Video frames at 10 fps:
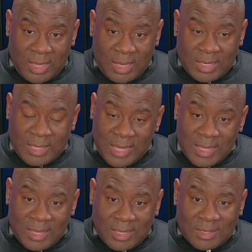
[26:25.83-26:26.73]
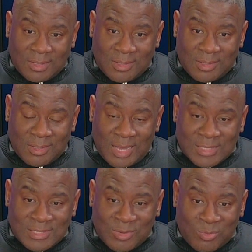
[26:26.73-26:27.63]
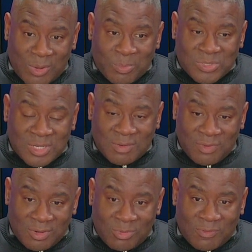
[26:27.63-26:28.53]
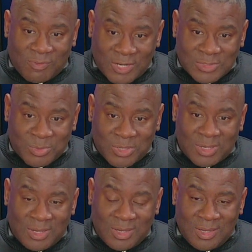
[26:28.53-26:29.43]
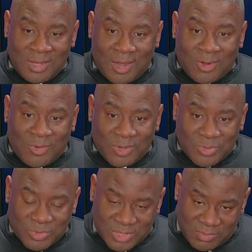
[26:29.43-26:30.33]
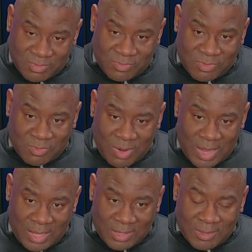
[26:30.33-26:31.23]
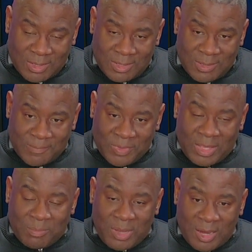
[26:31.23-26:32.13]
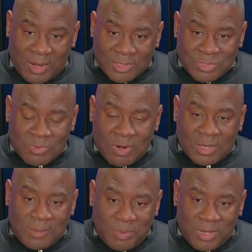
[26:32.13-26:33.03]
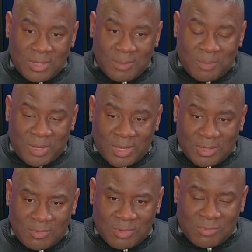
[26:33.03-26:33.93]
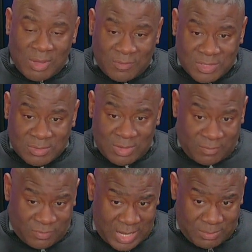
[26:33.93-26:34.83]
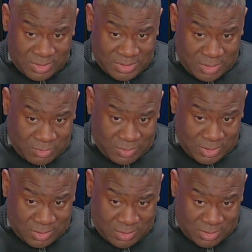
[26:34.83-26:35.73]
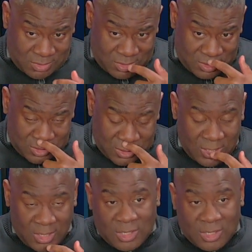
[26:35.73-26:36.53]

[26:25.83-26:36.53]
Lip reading: And again, less than 1% of entering freshmen are going to receive a full ride. And parents who are dependent upon, we have time to share quick, Vanessa?